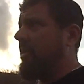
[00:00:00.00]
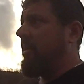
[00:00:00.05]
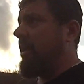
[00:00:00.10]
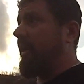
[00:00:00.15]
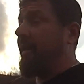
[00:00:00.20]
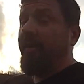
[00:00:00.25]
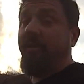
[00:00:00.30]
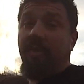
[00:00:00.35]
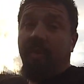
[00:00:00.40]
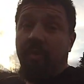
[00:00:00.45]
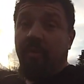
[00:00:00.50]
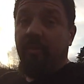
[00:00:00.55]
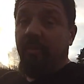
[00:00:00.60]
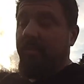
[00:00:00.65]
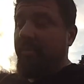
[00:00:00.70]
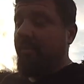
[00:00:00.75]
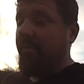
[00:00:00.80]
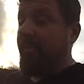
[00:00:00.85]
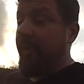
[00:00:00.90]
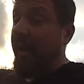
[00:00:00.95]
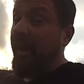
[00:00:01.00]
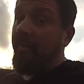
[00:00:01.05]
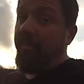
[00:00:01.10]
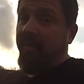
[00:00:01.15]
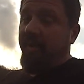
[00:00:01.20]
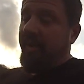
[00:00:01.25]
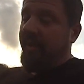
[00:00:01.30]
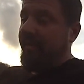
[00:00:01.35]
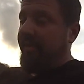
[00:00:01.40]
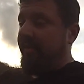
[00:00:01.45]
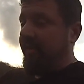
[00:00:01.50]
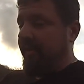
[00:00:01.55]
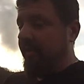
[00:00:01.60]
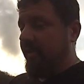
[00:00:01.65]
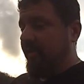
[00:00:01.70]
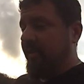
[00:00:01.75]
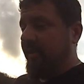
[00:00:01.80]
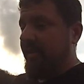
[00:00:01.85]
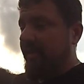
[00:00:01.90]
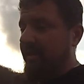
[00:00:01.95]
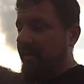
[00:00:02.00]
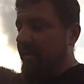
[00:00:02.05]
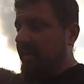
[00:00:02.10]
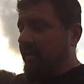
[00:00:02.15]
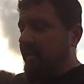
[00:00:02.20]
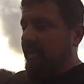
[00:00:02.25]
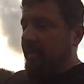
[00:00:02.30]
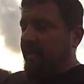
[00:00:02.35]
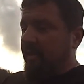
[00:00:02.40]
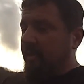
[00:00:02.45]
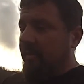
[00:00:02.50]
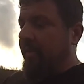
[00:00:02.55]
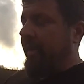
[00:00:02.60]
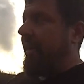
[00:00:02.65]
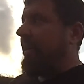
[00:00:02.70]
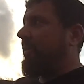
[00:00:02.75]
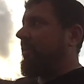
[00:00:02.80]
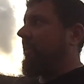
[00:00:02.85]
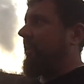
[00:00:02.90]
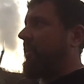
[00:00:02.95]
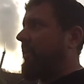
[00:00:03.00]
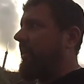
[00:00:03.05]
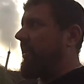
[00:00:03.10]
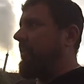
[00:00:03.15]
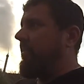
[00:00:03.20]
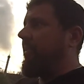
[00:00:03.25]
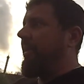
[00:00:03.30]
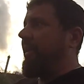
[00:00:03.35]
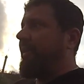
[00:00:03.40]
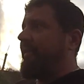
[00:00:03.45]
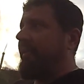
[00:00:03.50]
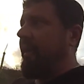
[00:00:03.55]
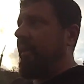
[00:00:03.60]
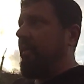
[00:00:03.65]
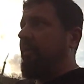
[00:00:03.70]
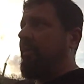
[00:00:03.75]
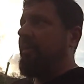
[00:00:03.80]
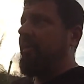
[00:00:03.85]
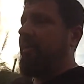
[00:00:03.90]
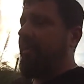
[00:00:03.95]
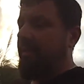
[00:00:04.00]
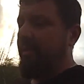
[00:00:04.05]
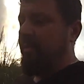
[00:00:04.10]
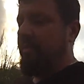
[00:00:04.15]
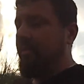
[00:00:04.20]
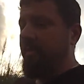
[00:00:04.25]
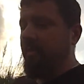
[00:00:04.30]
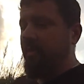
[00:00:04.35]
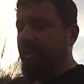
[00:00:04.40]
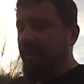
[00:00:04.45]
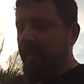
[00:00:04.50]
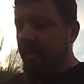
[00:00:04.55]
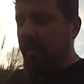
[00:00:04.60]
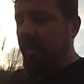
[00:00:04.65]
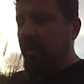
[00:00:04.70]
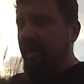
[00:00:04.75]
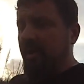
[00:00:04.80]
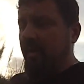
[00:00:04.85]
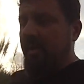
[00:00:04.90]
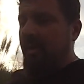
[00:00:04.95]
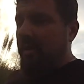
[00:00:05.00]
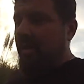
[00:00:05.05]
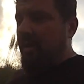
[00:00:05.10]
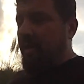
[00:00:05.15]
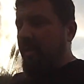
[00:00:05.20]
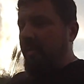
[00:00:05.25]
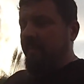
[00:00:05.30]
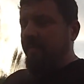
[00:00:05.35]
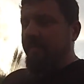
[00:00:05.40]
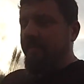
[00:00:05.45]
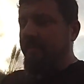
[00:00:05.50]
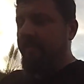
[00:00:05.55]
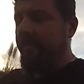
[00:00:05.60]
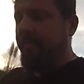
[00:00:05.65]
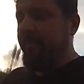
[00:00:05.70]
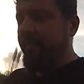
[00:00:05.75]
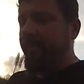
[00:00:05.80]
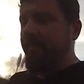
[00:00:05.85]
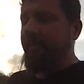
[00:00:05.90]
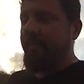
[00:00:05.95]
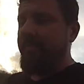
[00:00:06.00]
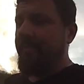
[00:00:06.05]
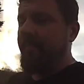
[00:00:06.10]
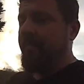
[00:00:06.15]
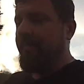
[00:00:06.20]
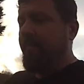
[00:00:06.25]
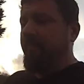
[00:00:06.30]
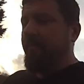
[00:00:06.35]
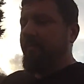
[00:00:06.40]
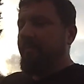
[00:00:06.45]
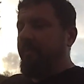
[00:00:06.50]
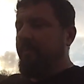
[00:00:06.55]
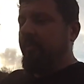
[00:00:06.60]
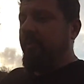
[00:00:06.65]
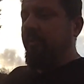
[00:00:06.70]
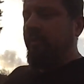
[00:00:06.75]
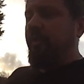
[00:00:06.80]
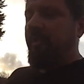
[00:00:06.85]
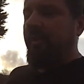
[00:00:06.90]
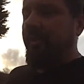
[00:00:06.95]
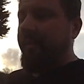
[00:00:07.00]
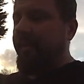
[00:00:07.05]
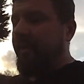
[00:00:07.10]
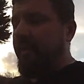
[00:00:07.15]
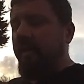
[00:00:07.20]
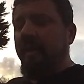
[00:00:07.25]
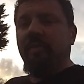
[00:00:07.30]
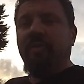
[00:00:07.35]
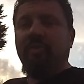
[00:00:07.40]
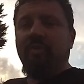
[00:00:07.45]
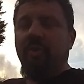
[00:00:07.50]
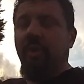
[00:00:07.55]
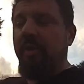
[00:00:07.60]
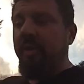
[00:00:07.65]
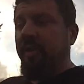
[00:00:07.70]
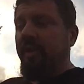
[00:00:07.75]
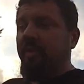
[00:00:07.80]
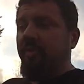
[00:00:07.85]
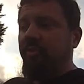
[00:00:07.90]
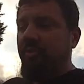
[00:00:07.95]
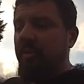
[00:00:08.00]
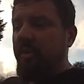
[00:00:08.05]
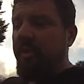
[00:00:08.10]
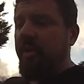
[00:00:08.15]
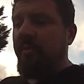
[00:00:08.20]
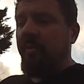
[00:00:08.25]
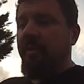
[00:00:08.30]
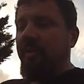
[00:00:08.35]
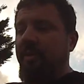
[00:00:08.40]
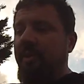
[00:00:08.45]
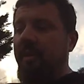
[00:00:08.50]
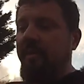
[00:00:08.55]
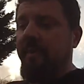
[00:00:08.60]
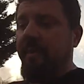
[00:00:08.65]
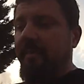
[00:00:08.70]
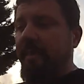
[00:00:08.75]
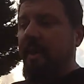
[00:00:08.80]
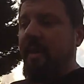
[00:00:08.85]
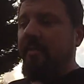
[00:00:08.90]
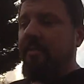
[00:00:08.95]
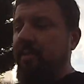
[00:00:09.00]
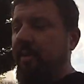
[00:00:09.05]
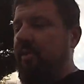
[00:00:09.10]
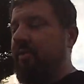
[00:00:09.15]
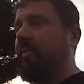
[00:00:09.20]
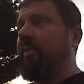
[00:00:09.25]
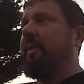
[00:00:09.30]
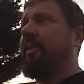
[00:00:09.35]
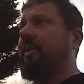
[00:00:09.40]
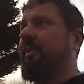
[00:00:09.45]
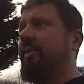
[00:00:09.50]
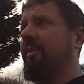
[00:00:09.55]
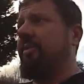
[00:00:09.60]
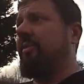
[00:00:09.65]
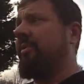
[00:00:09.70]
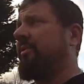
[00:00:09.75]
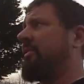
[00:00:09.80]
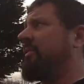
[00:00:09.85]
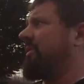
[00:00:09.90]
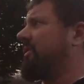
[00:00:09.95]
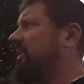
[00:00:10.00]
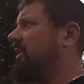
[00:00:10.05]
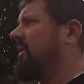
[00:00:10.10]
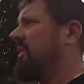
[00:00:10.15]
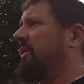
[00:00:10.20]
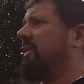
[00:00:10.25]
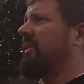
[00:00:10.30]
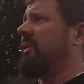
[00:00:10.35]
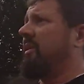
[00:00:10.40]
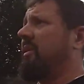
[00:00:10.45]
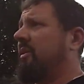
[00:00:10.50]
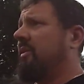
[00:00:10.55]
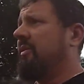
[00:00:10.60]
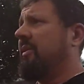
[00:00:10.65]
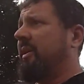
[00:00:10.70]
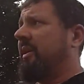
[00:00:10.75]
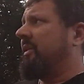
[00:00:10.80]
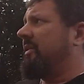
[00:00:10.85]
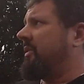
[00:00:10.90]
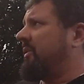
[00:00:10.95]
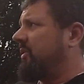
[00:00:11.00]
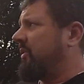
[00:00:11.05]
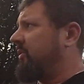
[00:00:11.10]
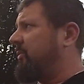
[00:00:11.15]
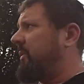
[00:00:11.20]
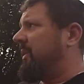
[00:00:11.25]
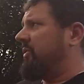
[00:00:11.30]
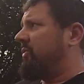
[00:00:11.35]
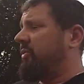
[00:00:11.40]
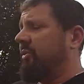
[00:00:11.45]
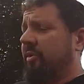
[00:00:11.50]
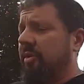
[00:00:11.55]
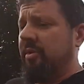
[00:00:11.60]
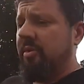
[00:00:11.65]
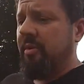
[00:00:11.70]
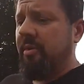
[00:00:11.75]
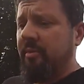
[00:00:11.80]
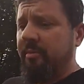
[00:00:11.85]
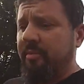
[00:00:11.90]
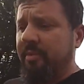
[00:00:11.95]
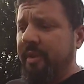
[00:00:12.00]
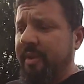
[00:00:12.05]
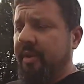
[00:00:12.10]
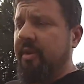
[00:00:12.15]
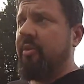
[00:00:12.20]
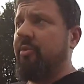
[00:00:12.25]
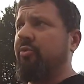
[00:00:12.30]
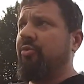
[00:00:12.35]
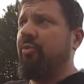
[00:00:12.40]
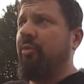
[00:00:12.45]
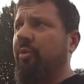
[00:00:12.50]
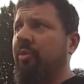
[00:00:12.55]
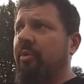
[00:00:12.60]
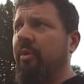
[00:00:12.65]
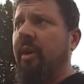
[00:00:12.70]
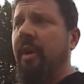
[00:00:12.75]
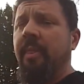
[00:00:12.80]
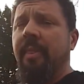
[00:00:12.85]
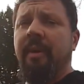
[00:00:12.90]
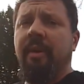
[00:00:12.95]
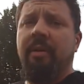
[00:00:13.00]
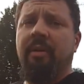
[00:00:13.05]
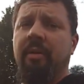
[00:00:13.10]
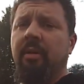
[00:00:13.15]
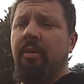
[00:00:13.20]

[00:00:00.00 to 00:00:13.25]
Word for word: on its own without brakes. But I don't want to wear the brakes out. Um, so you feel less chucking and jerking when you have the back brakes working too. So I guess there's a special brake controller on there